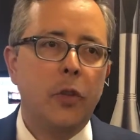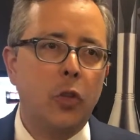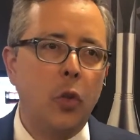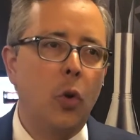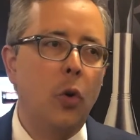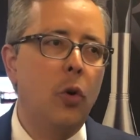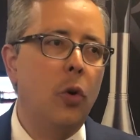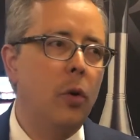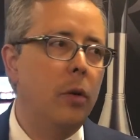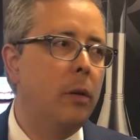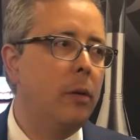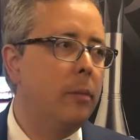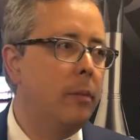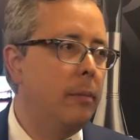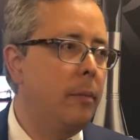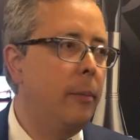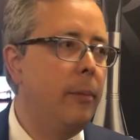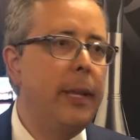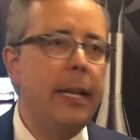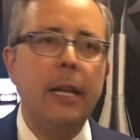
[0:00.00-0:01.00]
to
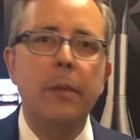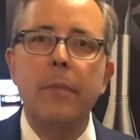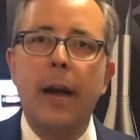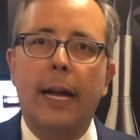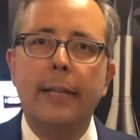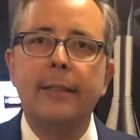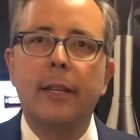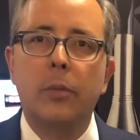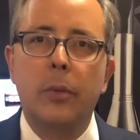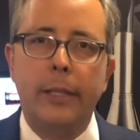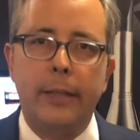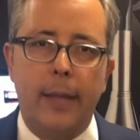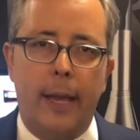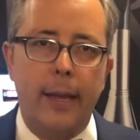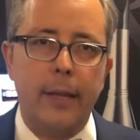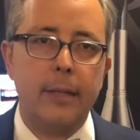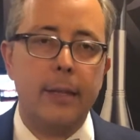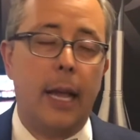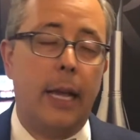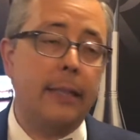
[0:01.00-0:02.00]
minimize the
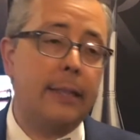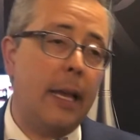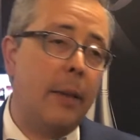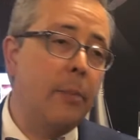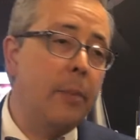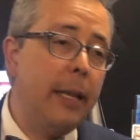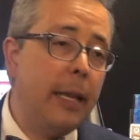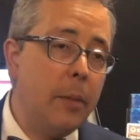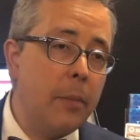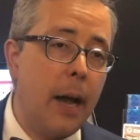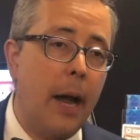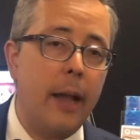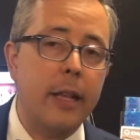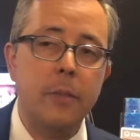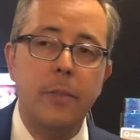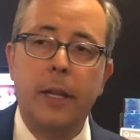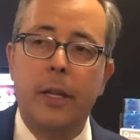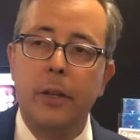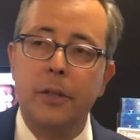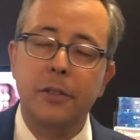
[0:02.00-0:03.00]
retakes. I say
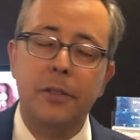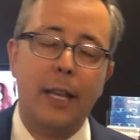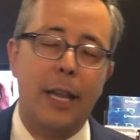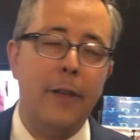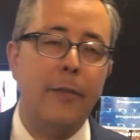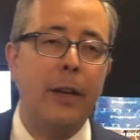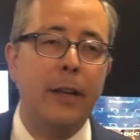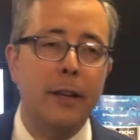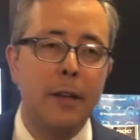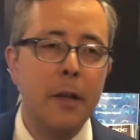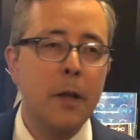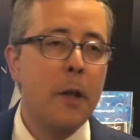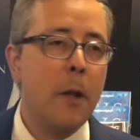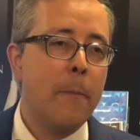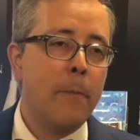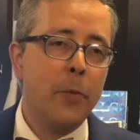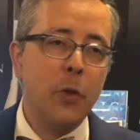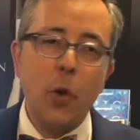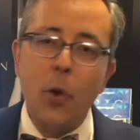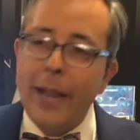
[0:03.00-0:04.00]
minimize because even
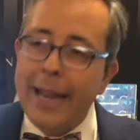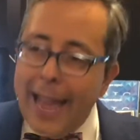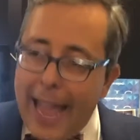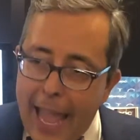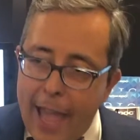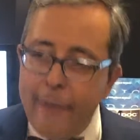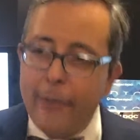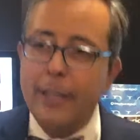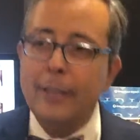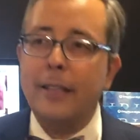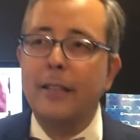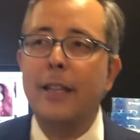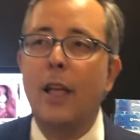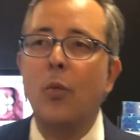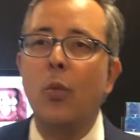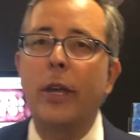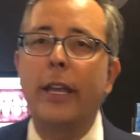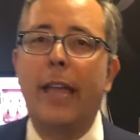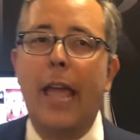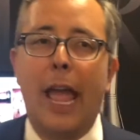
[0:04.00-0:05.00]
doing everything
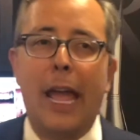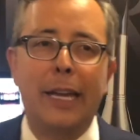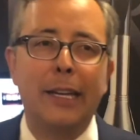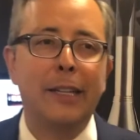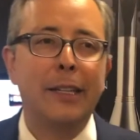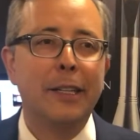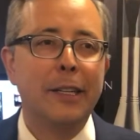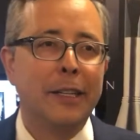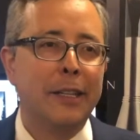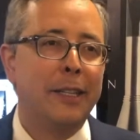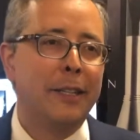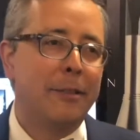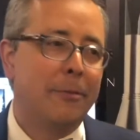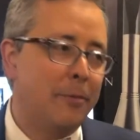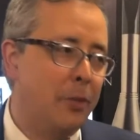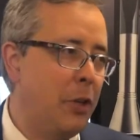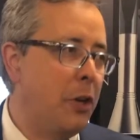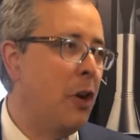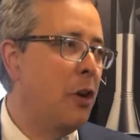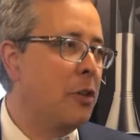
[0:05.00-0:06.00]
that we can,
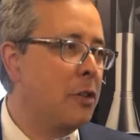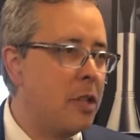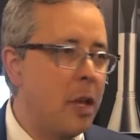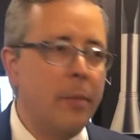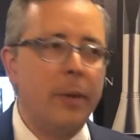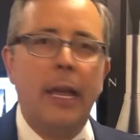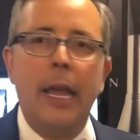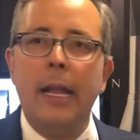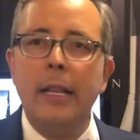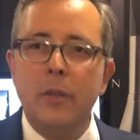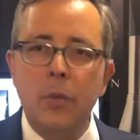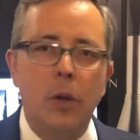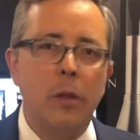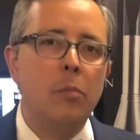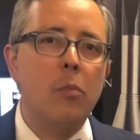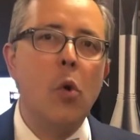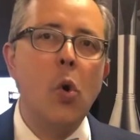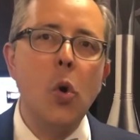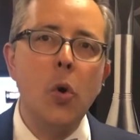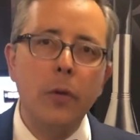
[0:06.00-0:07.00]
you know, some kids
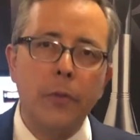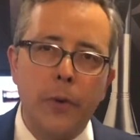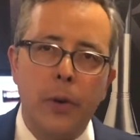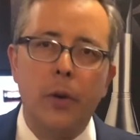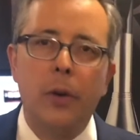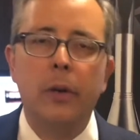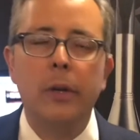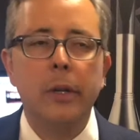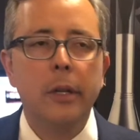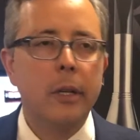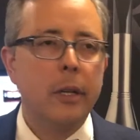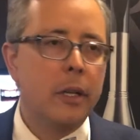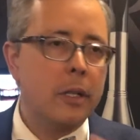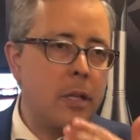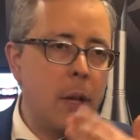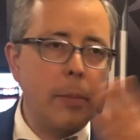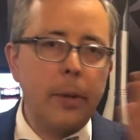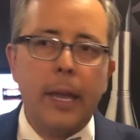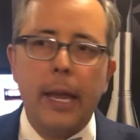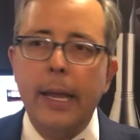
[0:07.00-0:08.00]
will move or
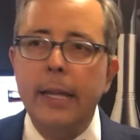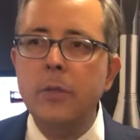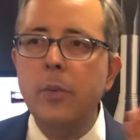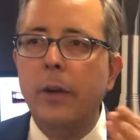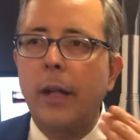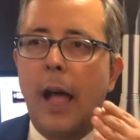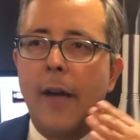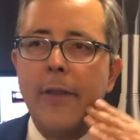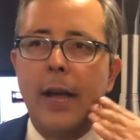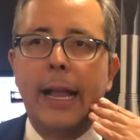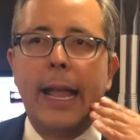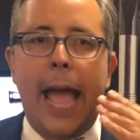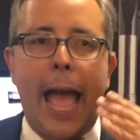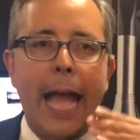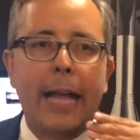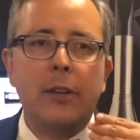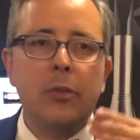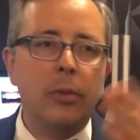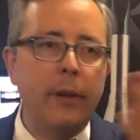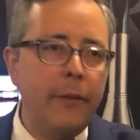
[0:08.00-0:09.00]
some kids will have a
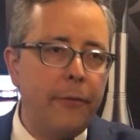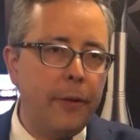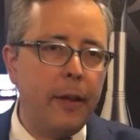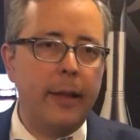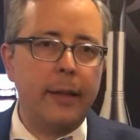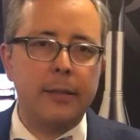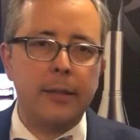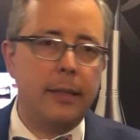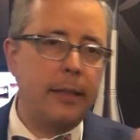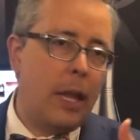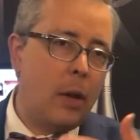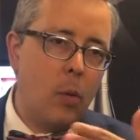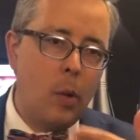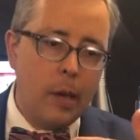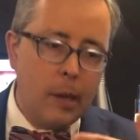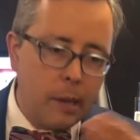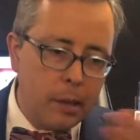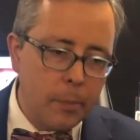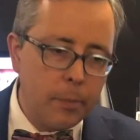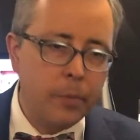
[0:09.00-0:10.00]
gag reflex and they
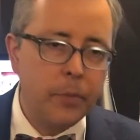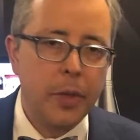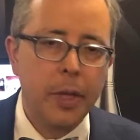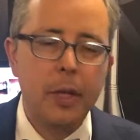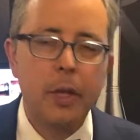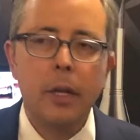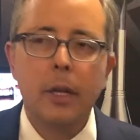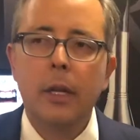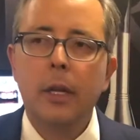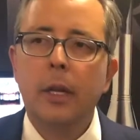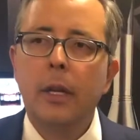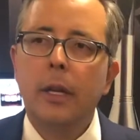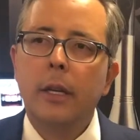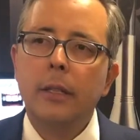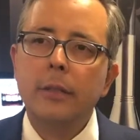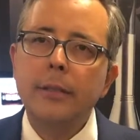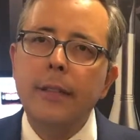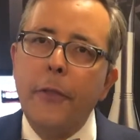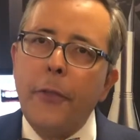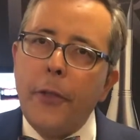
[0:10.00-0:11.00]
will.
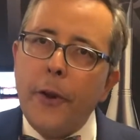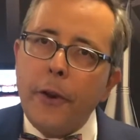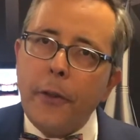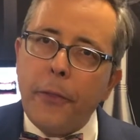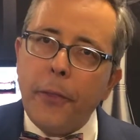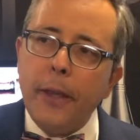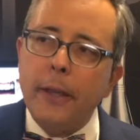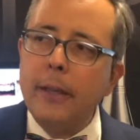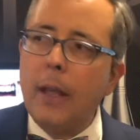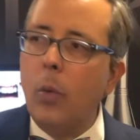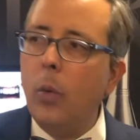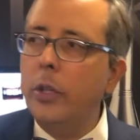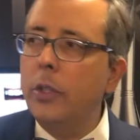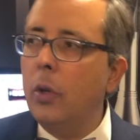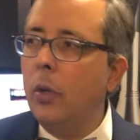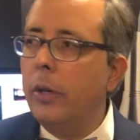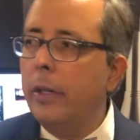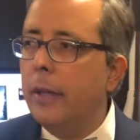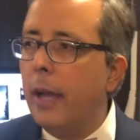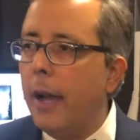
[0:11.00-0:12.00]
The third thing that we
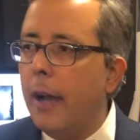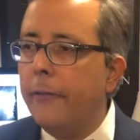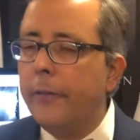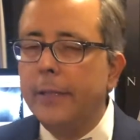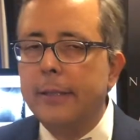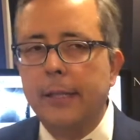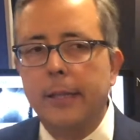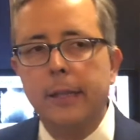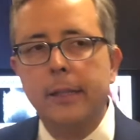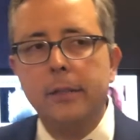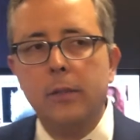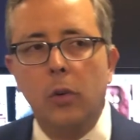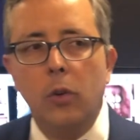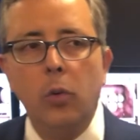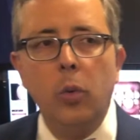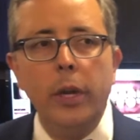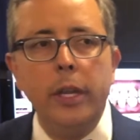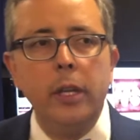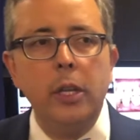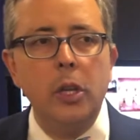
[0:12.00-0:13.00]
do in the office is
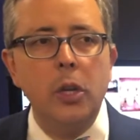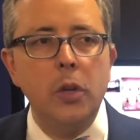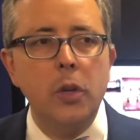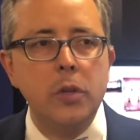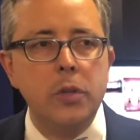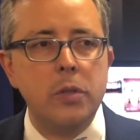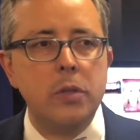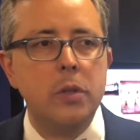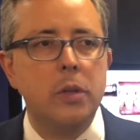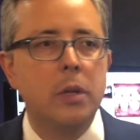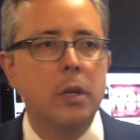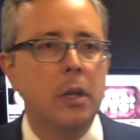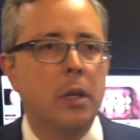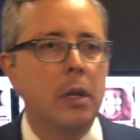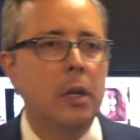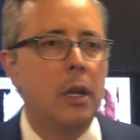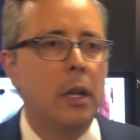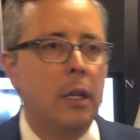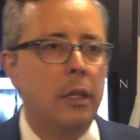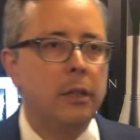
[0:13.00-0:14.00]
we use
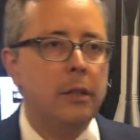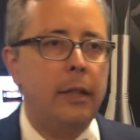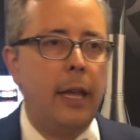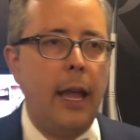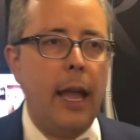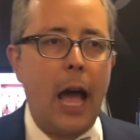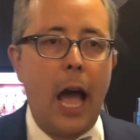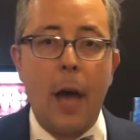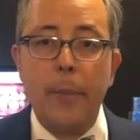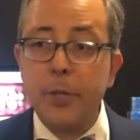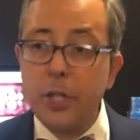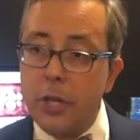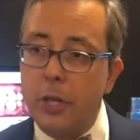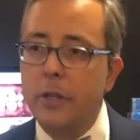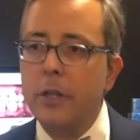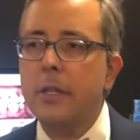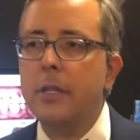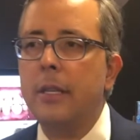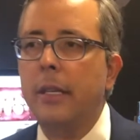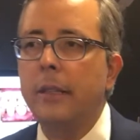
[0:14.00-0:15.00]
the
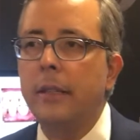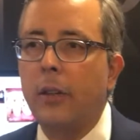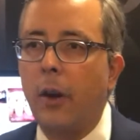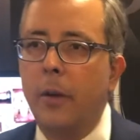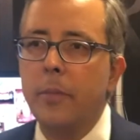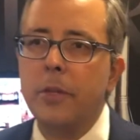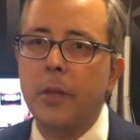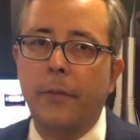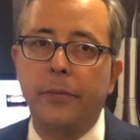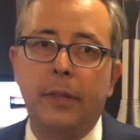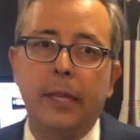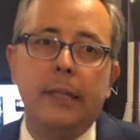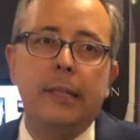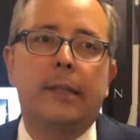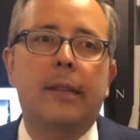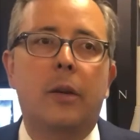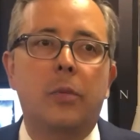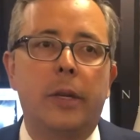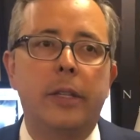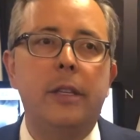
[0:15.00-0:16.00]
options in terms of
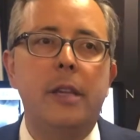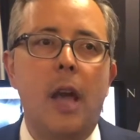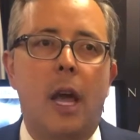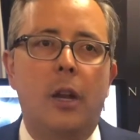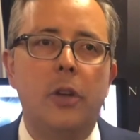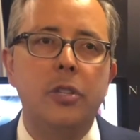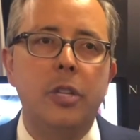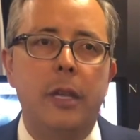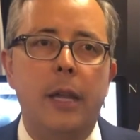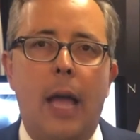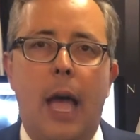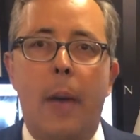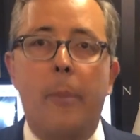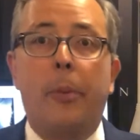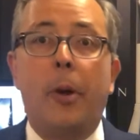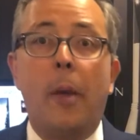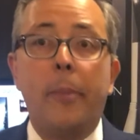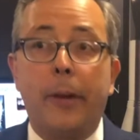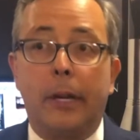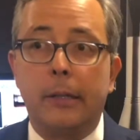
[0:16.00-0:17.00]
digital radiology
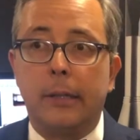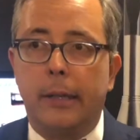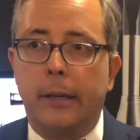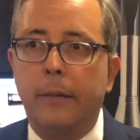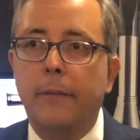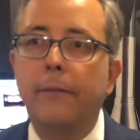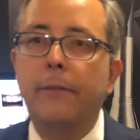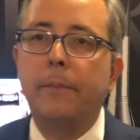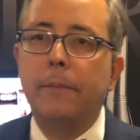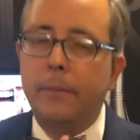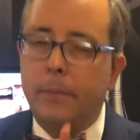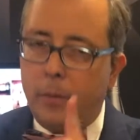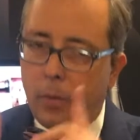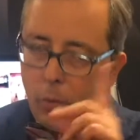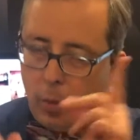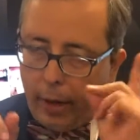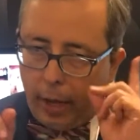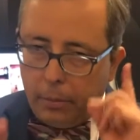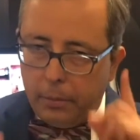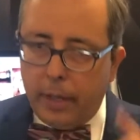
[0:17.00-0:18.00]
appropriately.
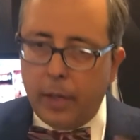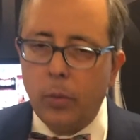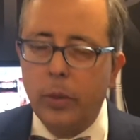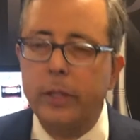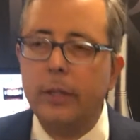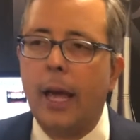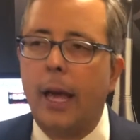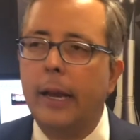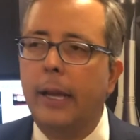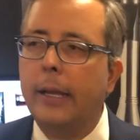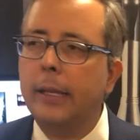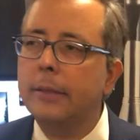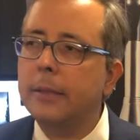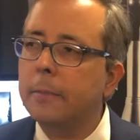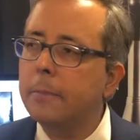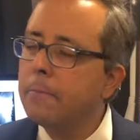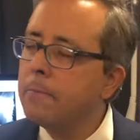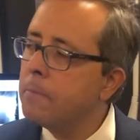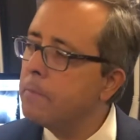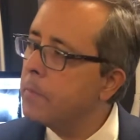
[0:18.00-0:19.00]
What I mean with that is
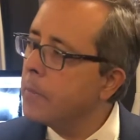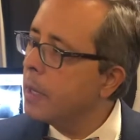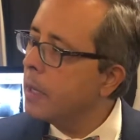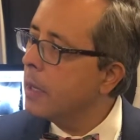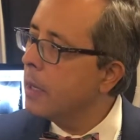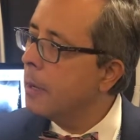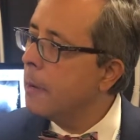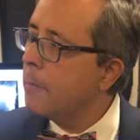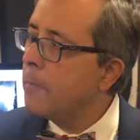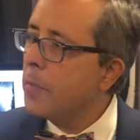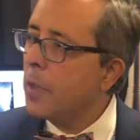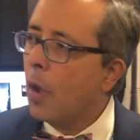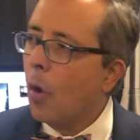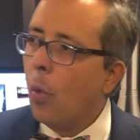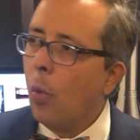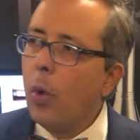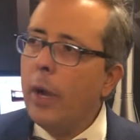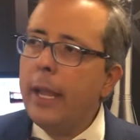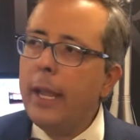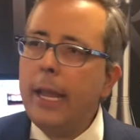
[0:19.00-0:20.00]

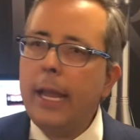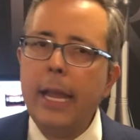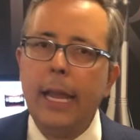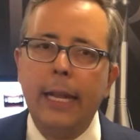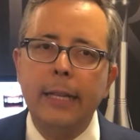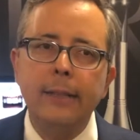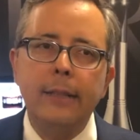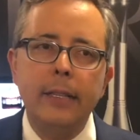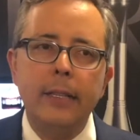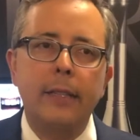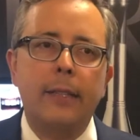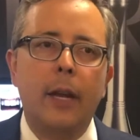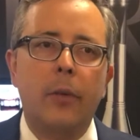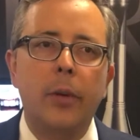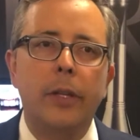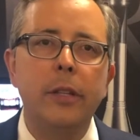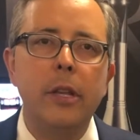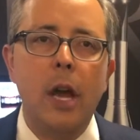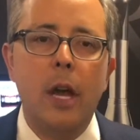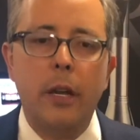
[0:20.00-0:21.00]
we in digital
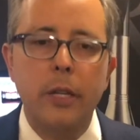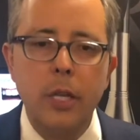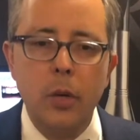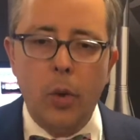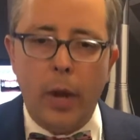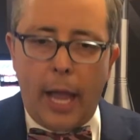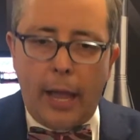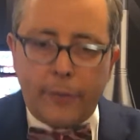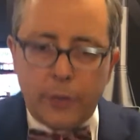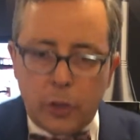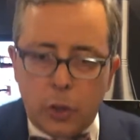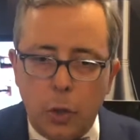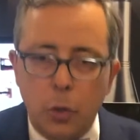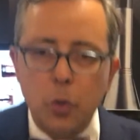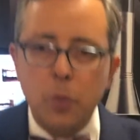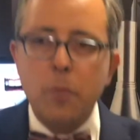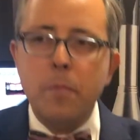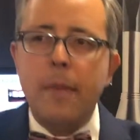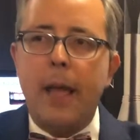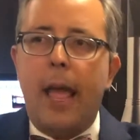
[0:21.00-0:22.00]
radiology, we have
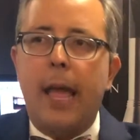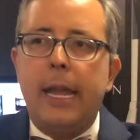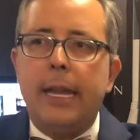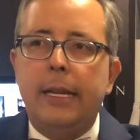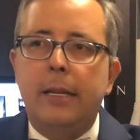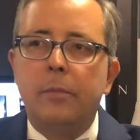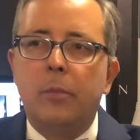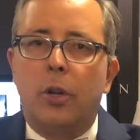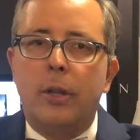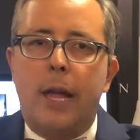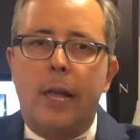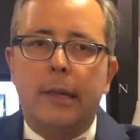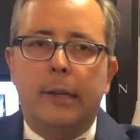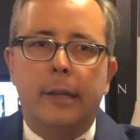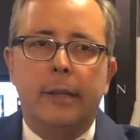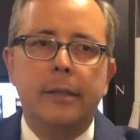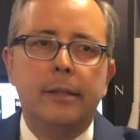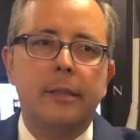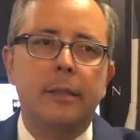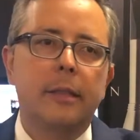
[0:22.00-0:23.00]
two main
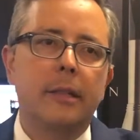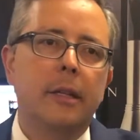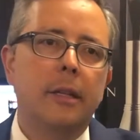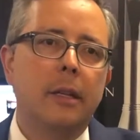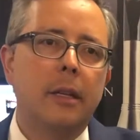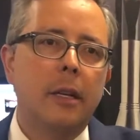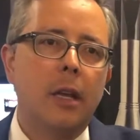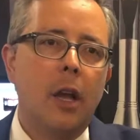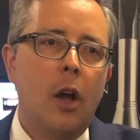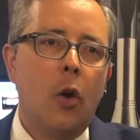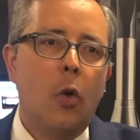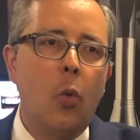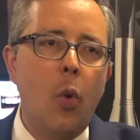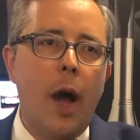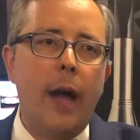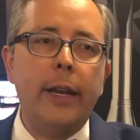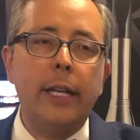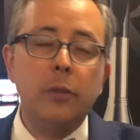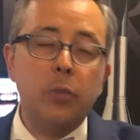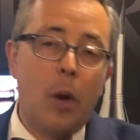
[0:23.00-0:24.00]
modalities.
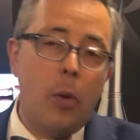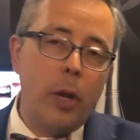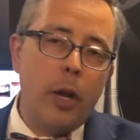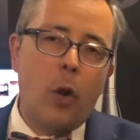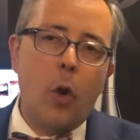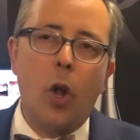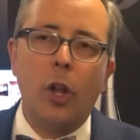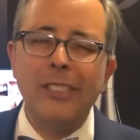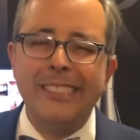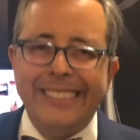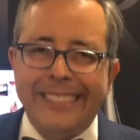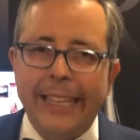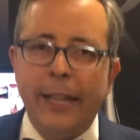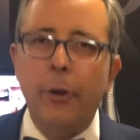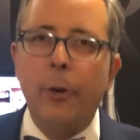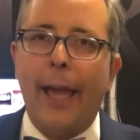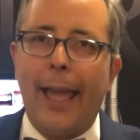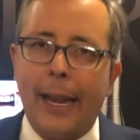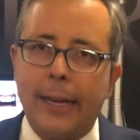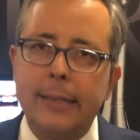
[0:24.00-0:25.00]
One is what we call
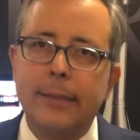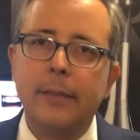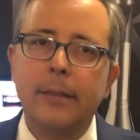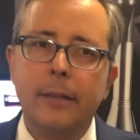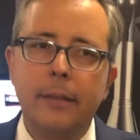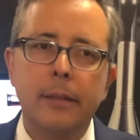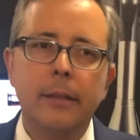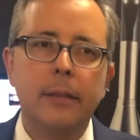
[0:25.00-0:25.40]
direct